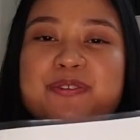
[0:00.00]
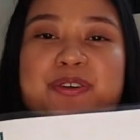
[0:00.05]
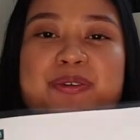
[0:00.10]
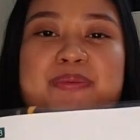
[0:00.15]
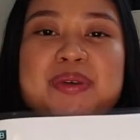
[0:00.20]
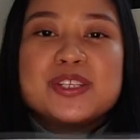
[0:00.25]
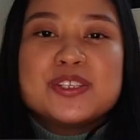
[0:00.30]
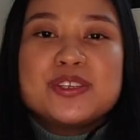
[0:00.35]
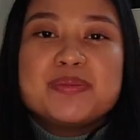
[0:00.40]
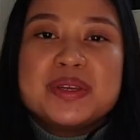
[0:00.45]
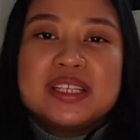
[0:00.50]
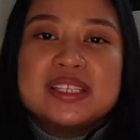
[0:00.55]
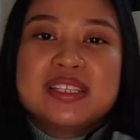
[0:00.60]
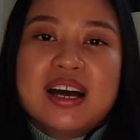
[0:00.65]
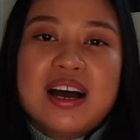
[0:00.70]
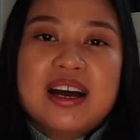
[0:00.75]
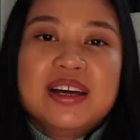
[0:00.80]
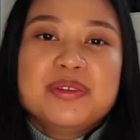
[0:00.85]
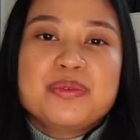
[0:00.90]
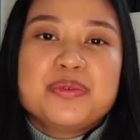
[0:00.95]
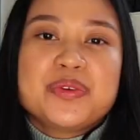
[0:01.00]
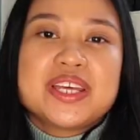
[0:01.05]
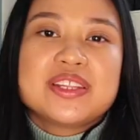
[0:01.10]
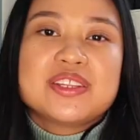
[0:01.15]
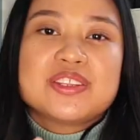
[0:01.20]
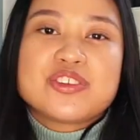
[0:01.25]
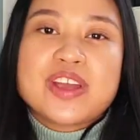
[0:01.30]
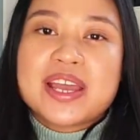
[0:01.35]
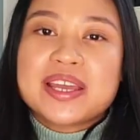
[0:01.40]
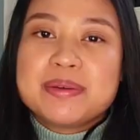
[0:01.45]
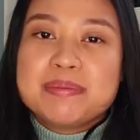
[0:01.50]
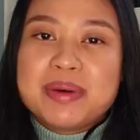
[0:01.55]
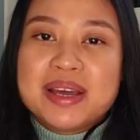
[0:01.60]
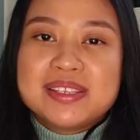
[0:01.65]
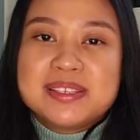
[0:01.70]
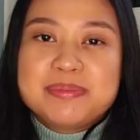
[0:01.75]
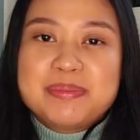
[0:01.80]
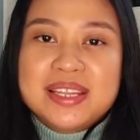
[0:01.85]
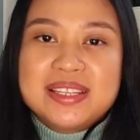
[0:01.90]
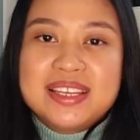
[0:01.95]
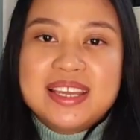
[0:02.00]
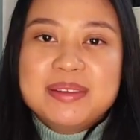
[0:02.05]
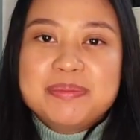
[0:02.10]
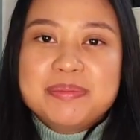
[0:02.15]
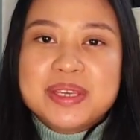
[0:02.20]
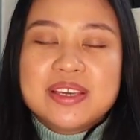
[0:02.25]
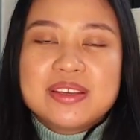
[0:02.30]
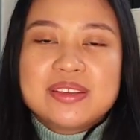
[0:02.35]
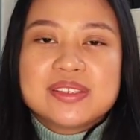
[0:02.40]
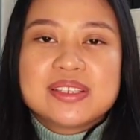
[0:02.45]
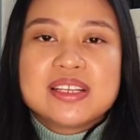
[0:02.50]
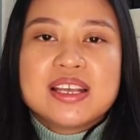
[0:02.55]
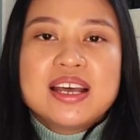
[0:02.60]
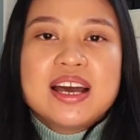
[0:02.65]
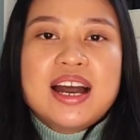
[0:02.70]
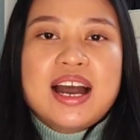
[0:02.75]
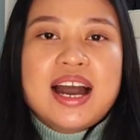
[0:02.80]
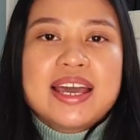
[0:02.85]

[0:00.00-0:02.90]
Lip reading: for me to be done with tracking my spending because